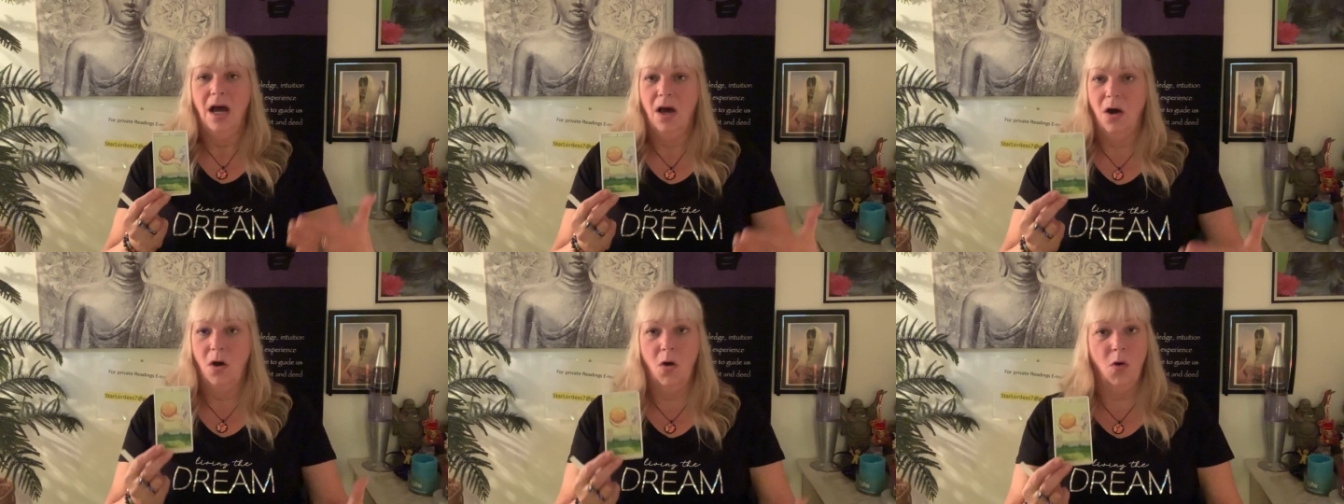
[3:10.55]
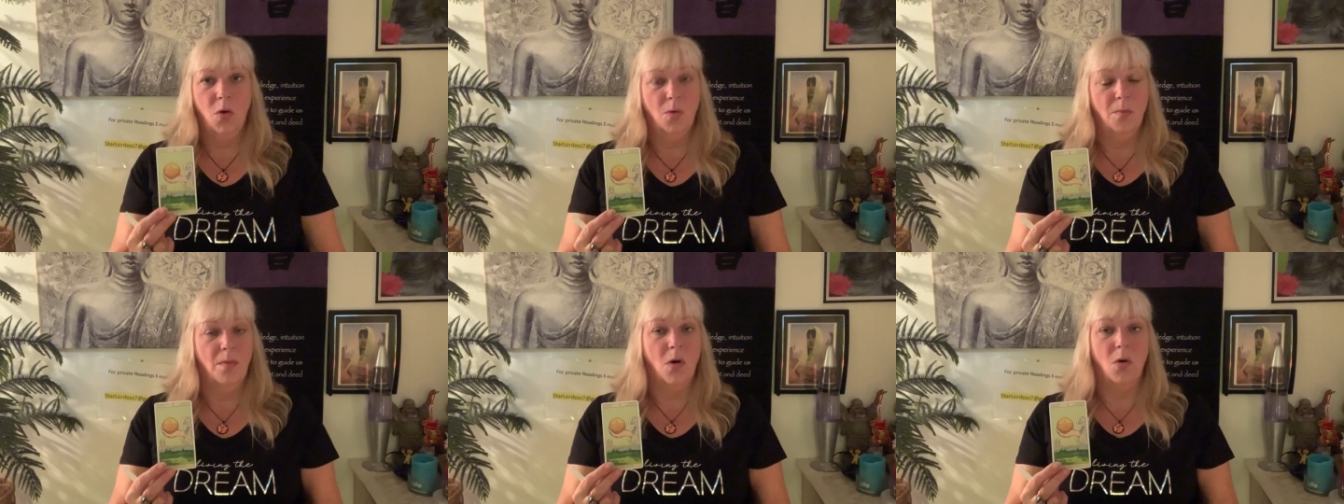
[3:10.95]
a
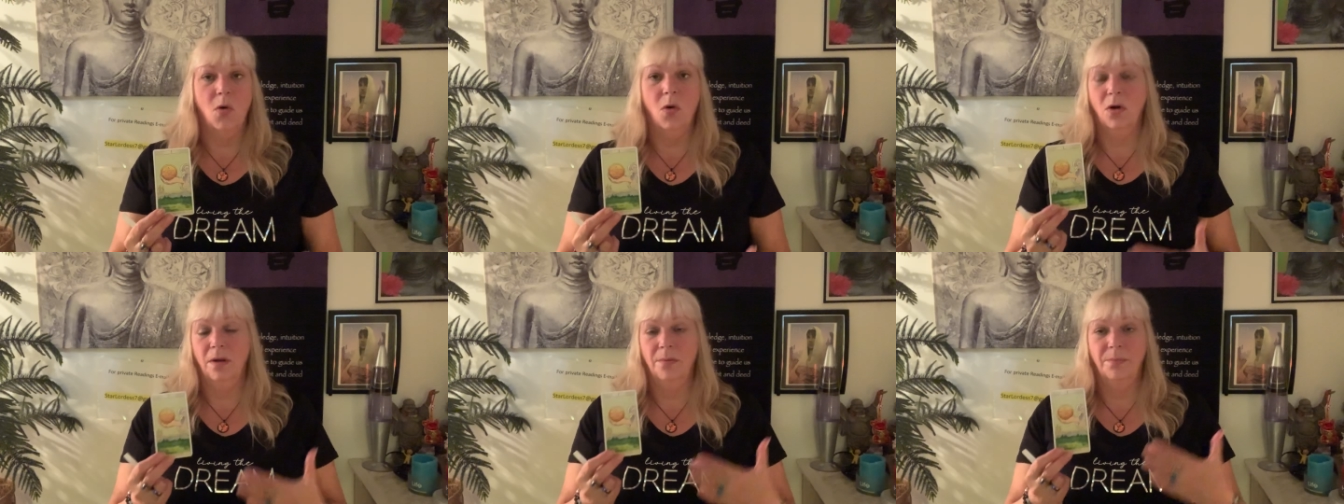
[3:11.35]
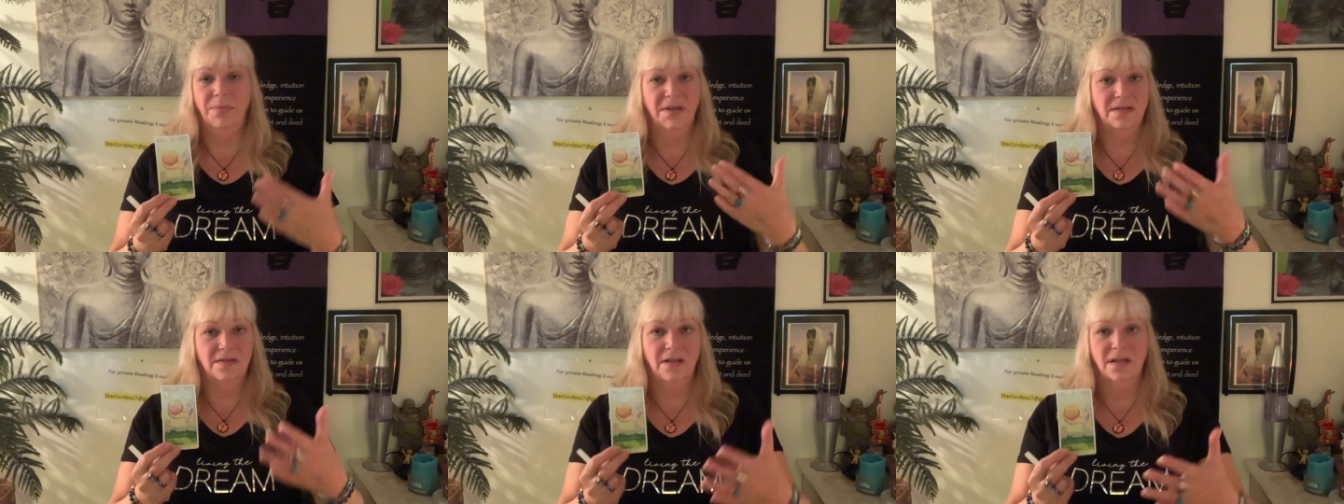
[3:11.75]
home or a
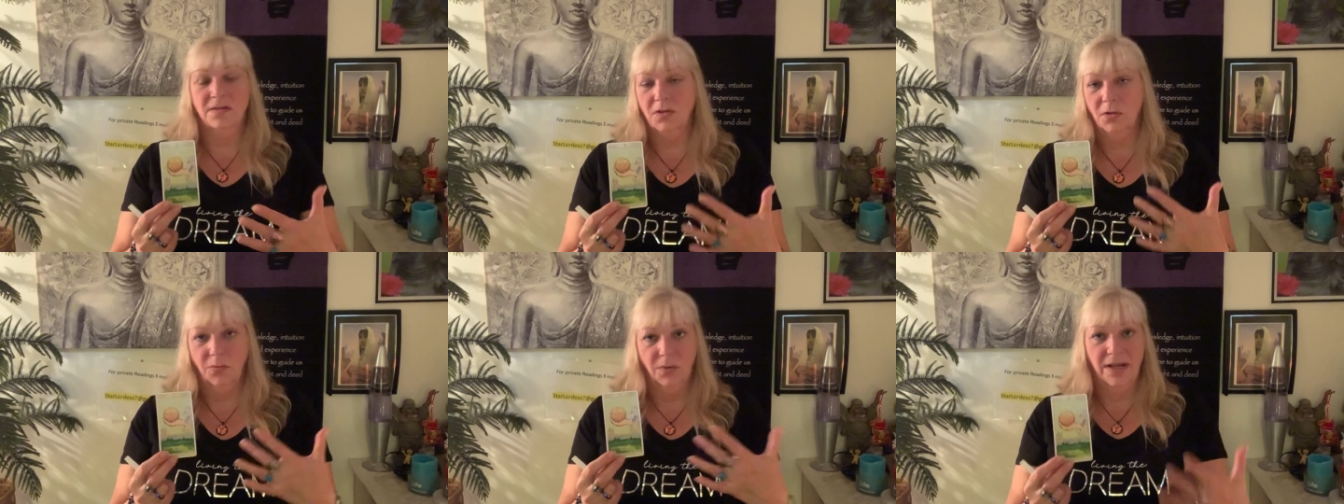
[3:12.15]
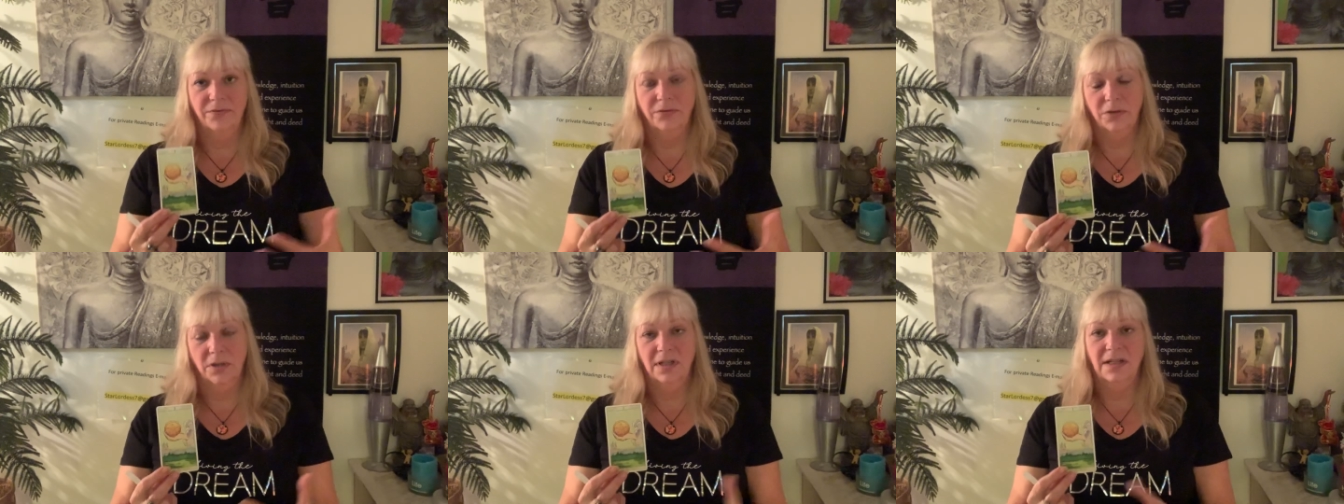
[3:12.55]
business or
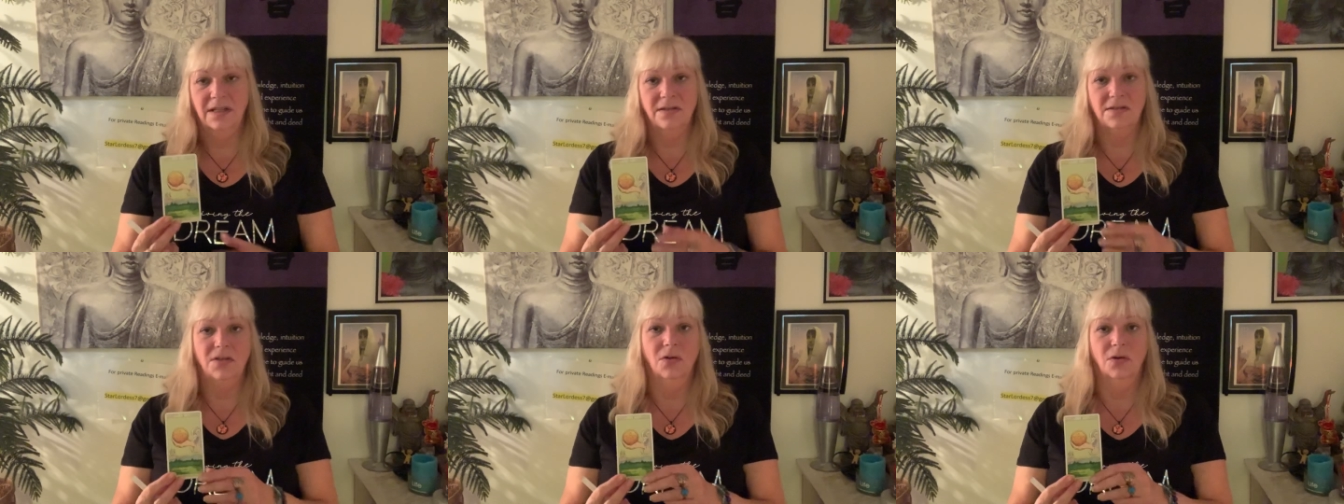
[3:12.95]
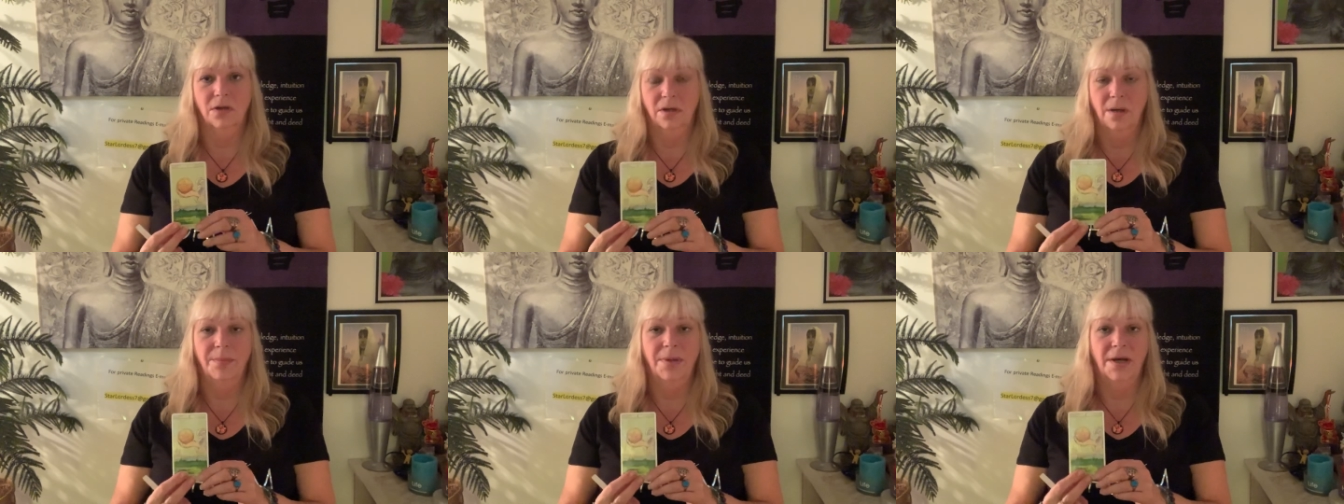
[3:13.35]
whatever it is
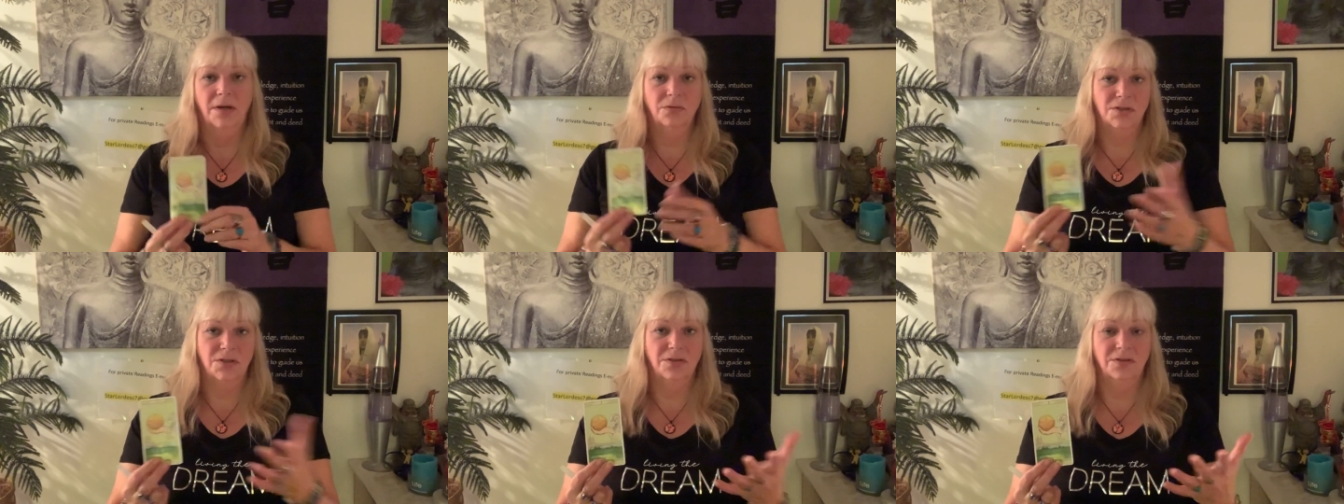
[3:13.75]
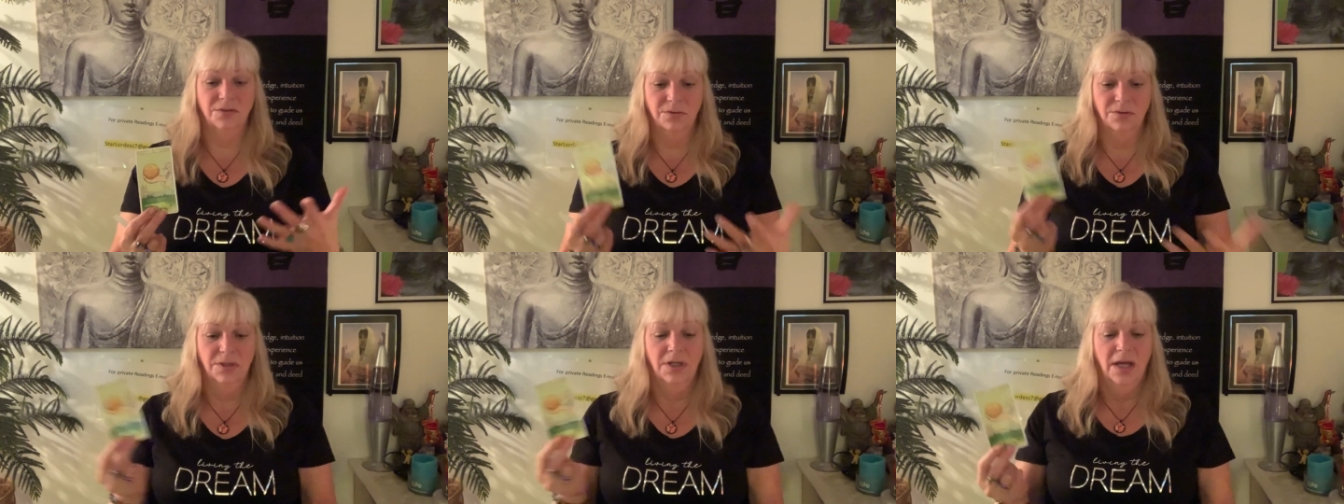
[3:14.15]
you're about to